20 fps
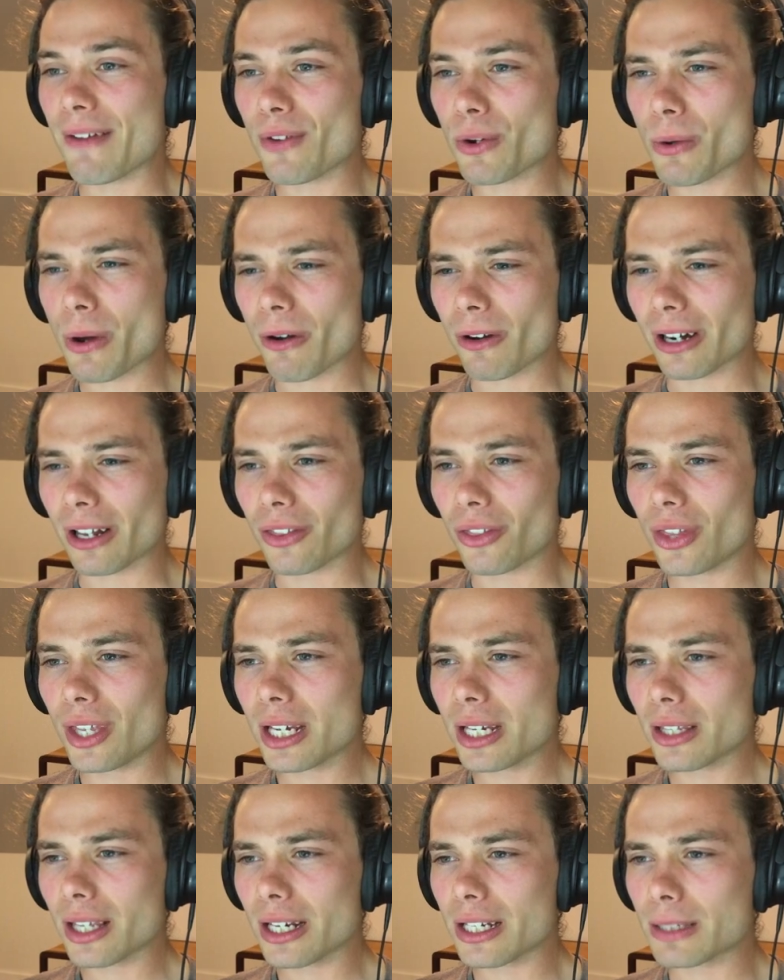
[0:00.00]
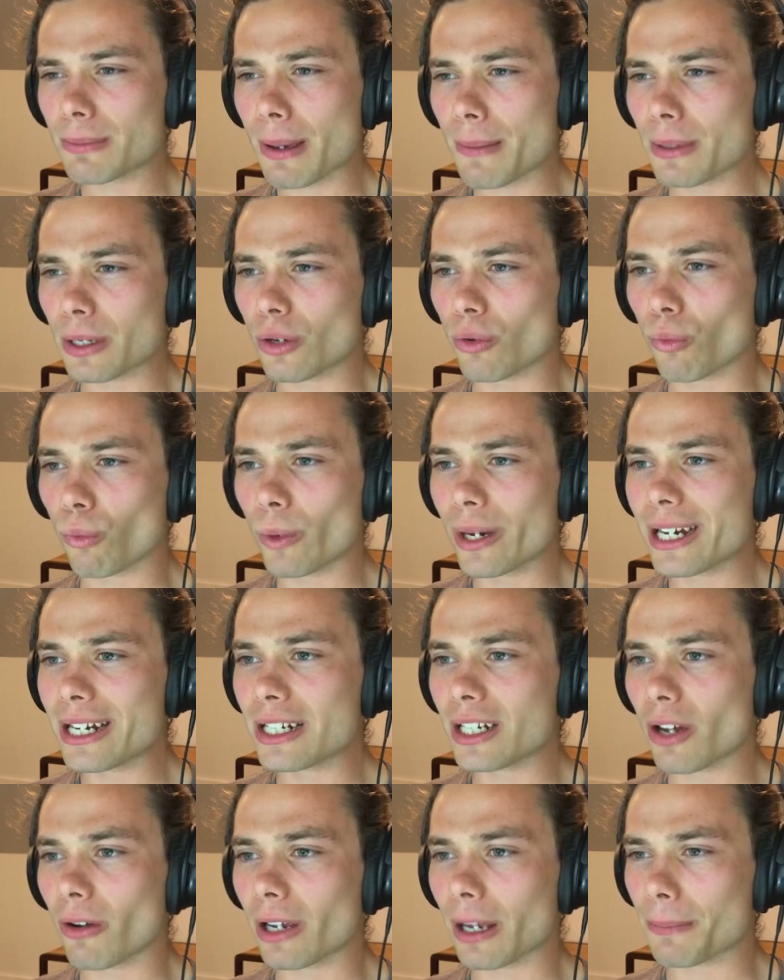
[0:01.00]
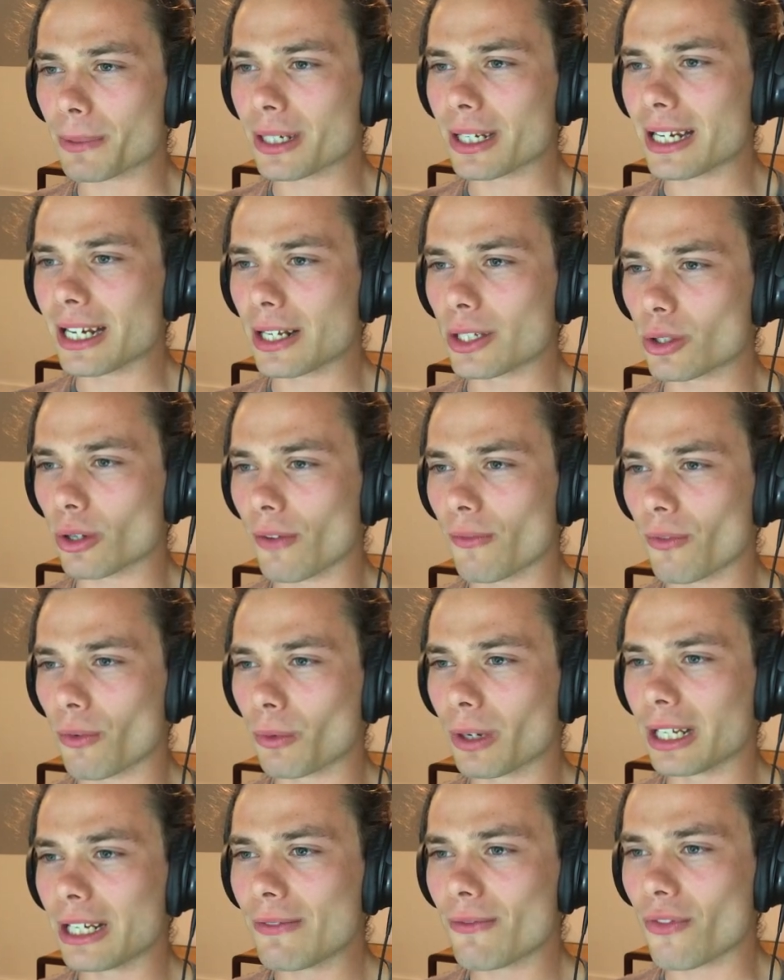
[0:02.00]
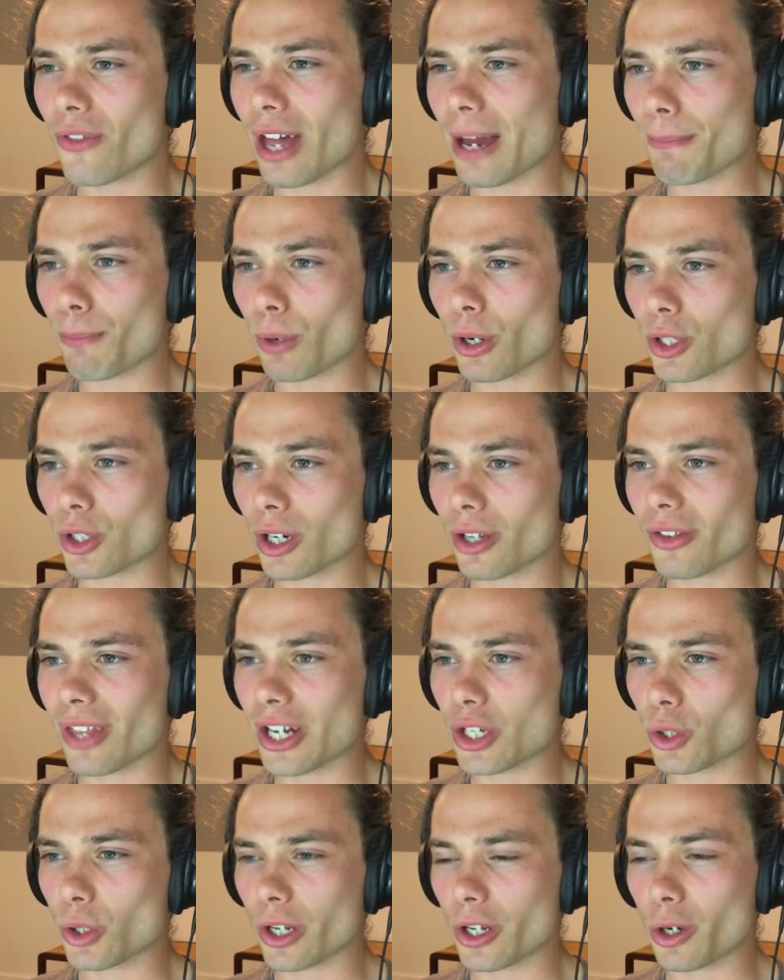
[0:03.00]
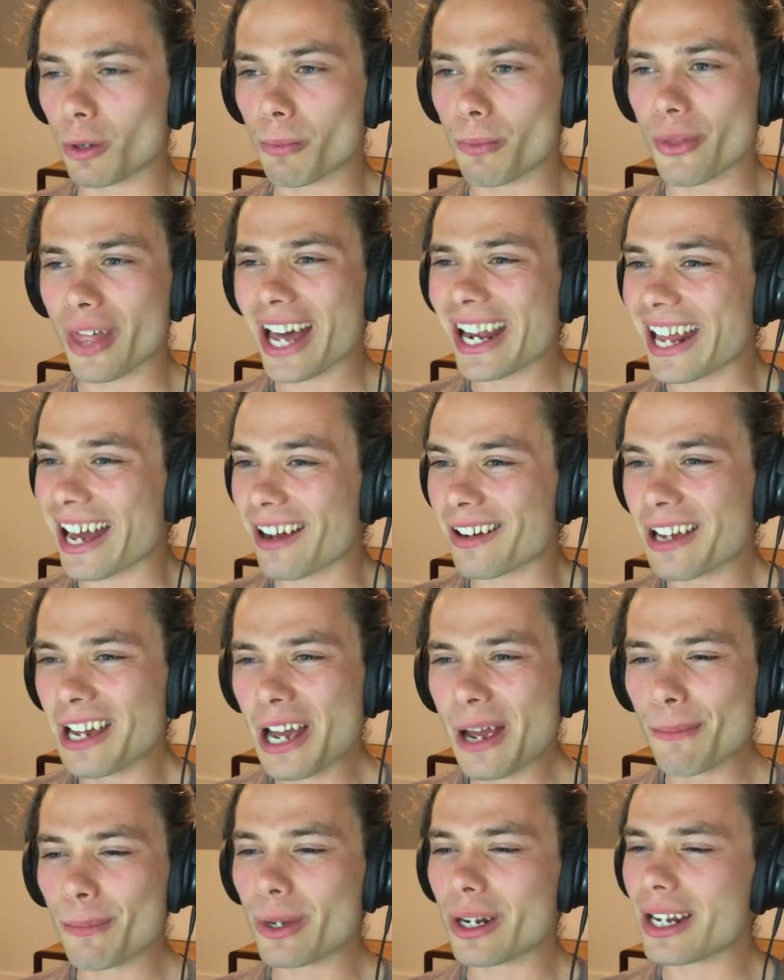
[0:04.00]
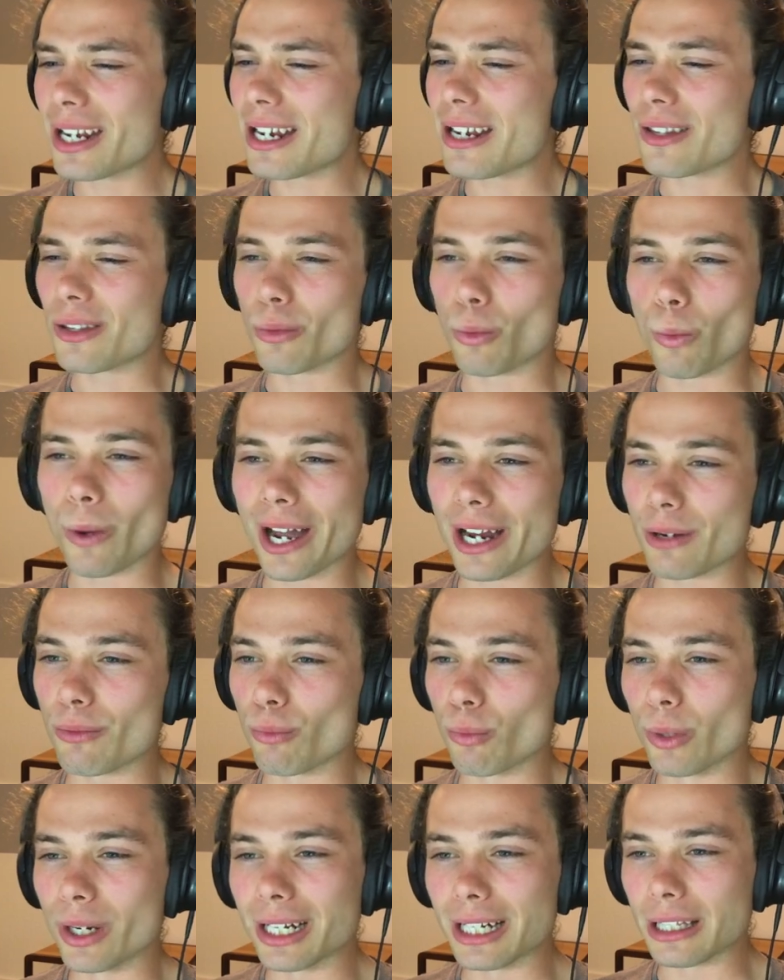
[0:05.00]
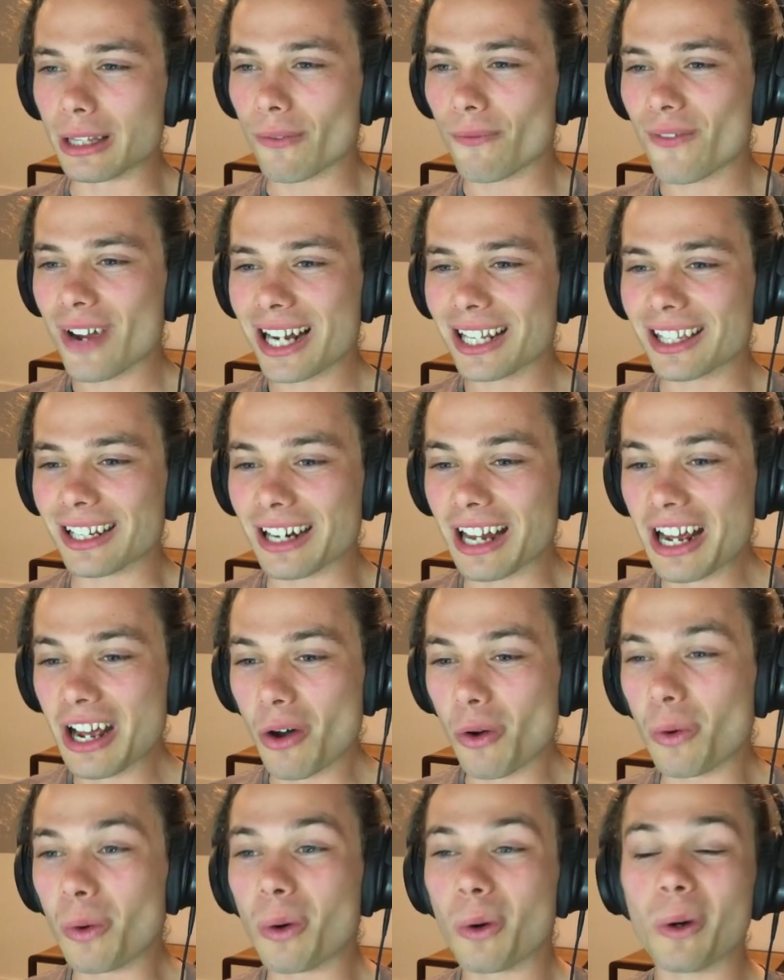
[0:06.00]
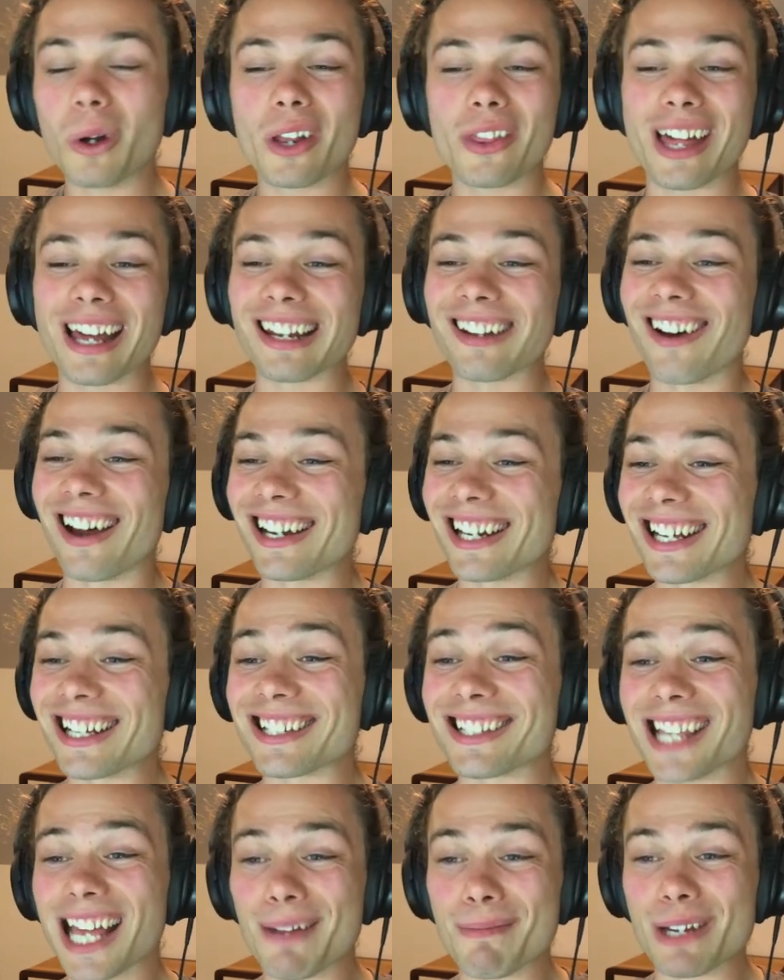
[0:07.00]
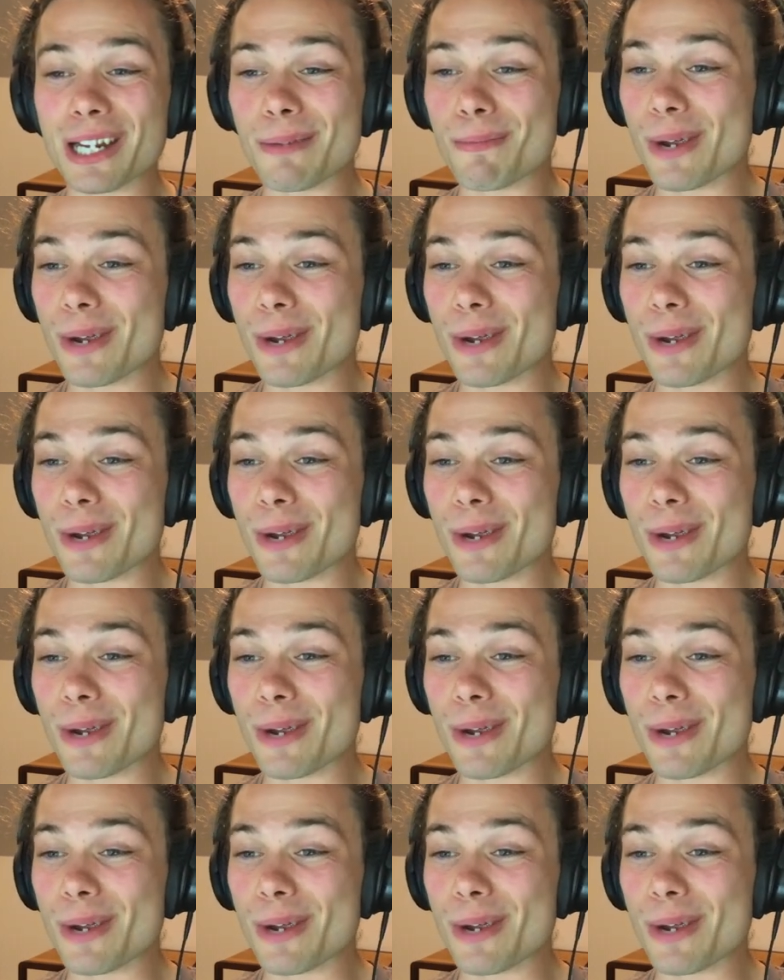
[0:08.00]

everywhere, and I think that is maybe green going up to here, so if I relieve that pressure, that should help that out. But either way, really, the fact that all of that line has that many